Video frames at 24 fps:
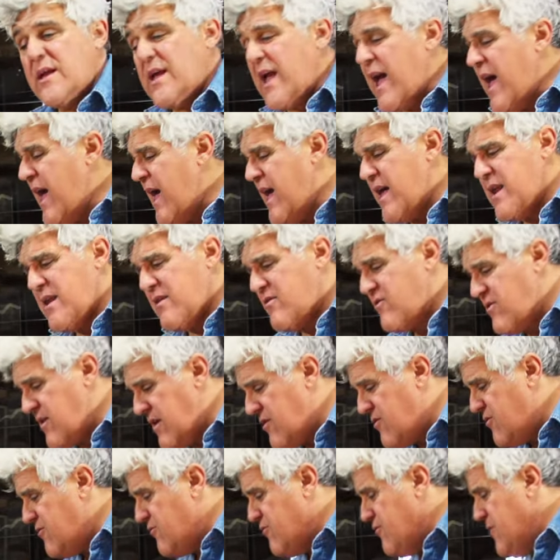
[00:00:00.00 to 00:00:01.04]
God, it's,
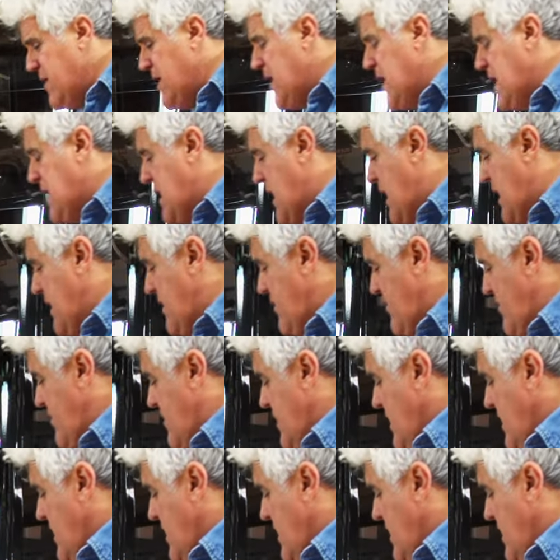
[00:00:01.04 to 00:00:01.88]
it's really nice.